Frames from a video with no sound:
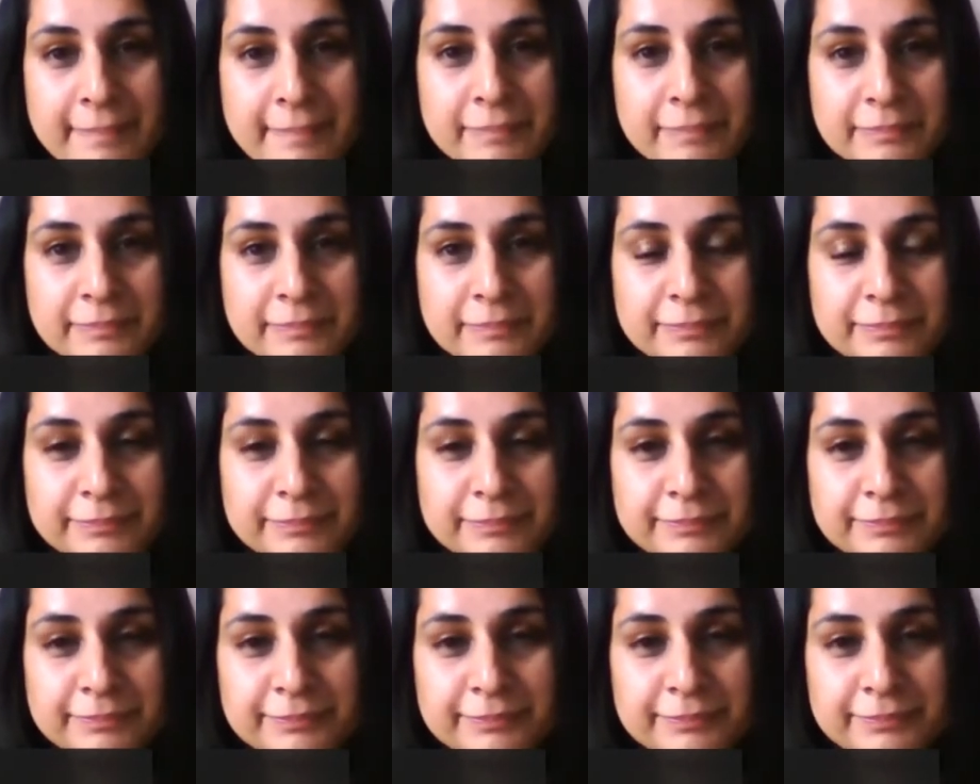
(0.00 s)

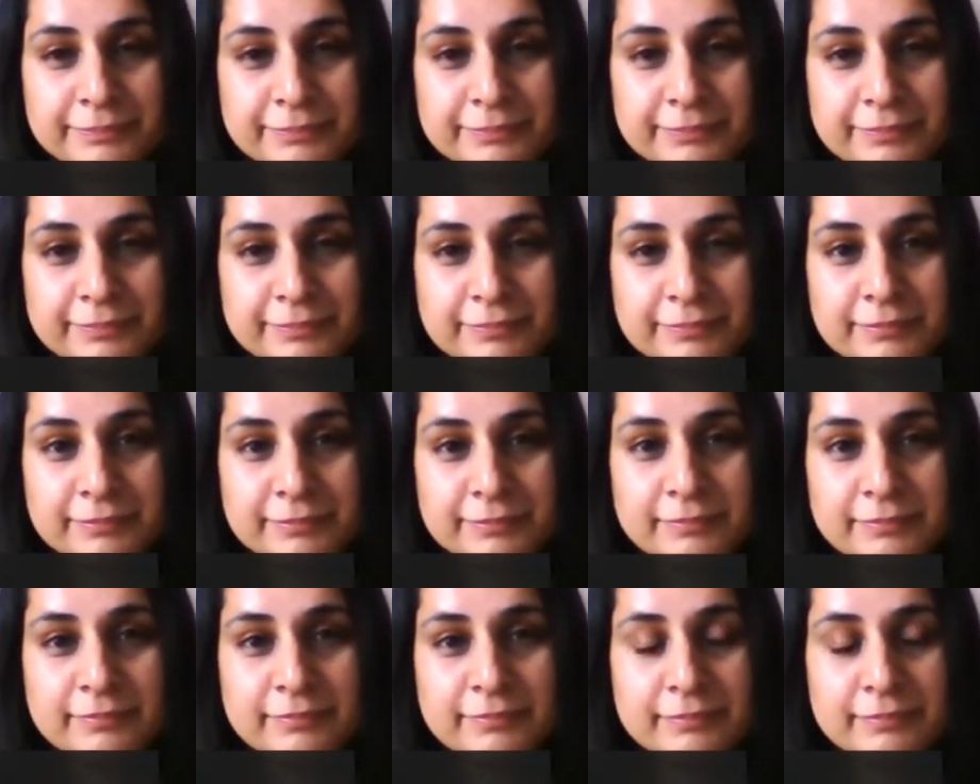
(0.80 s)

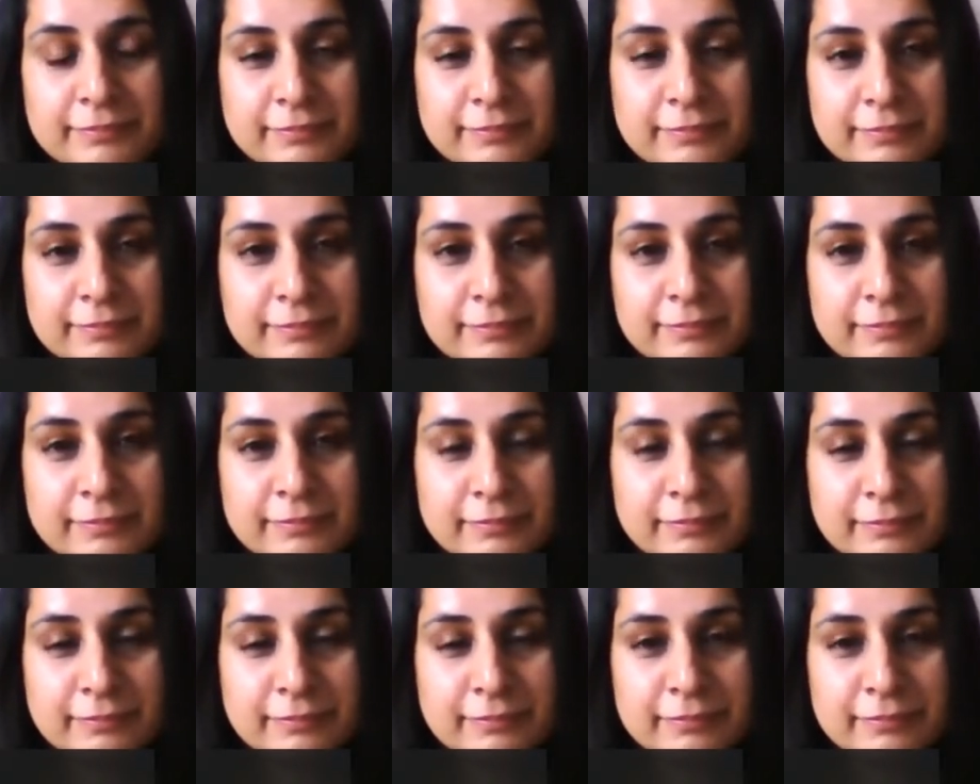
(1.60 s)

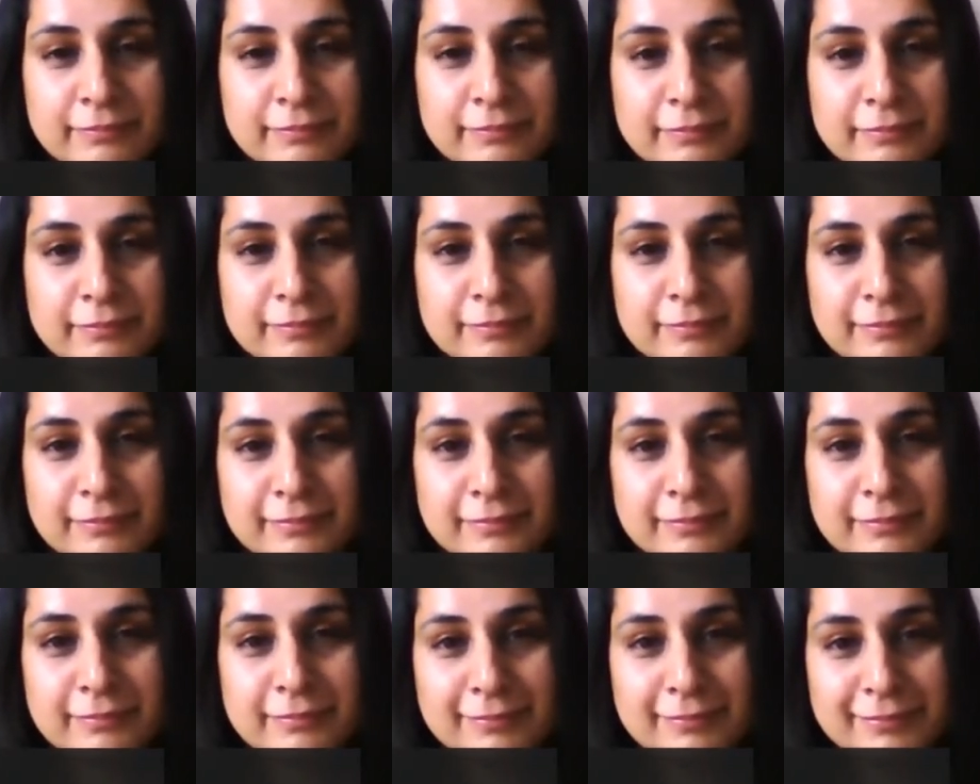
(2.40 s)

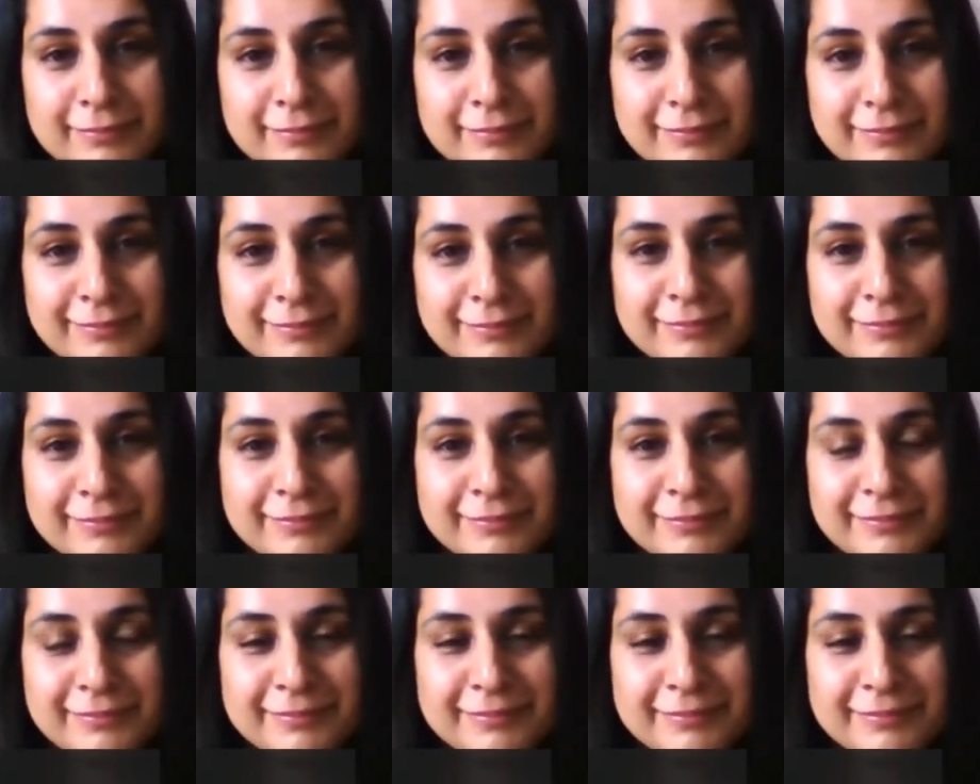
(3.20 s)

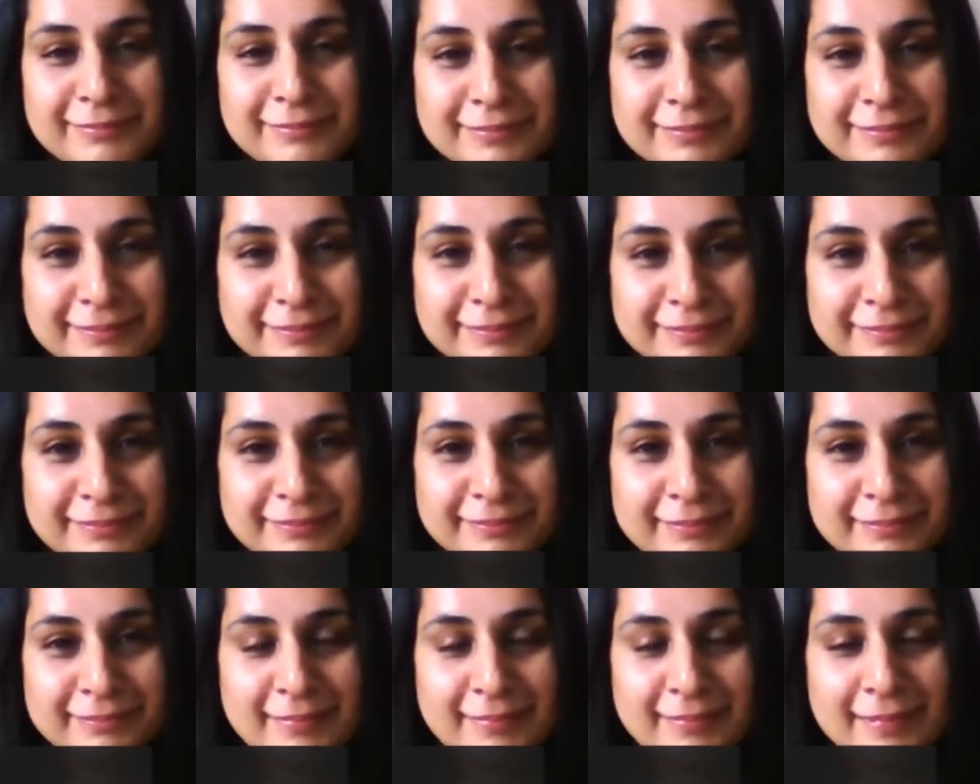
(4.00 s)

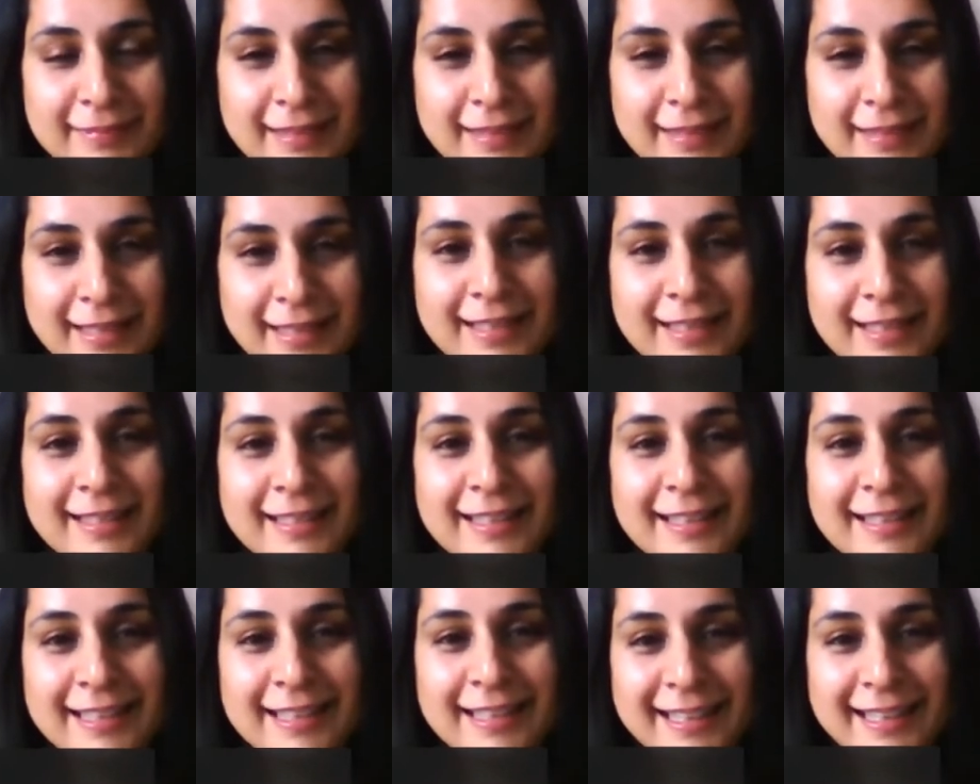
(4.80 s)

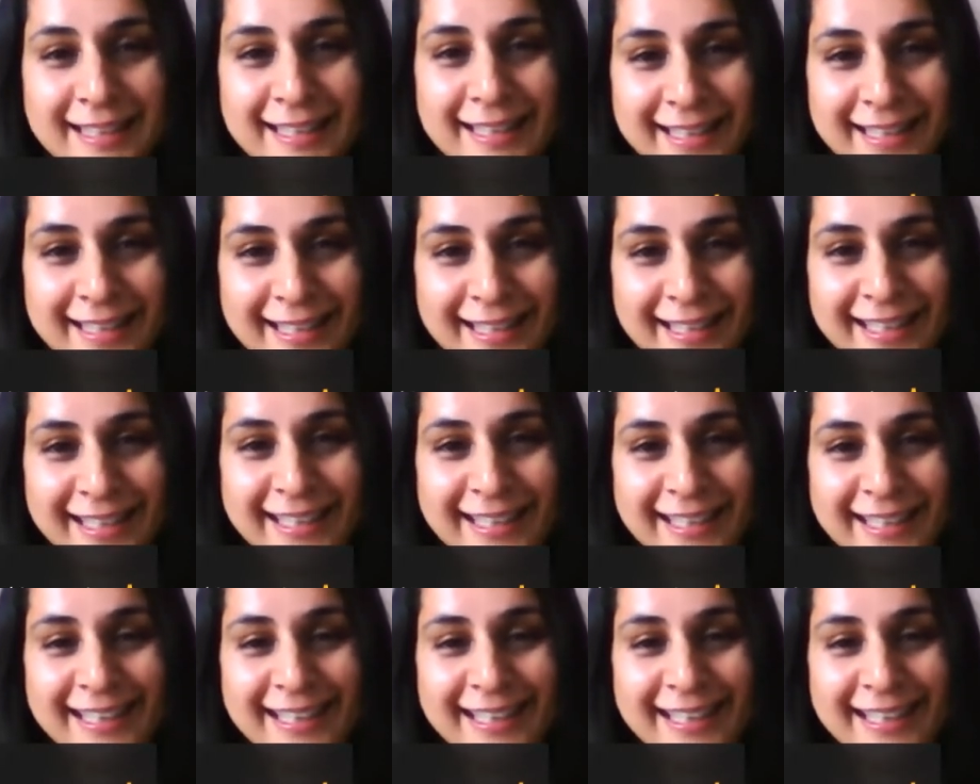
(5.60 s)
No words are spoken by the person on screen.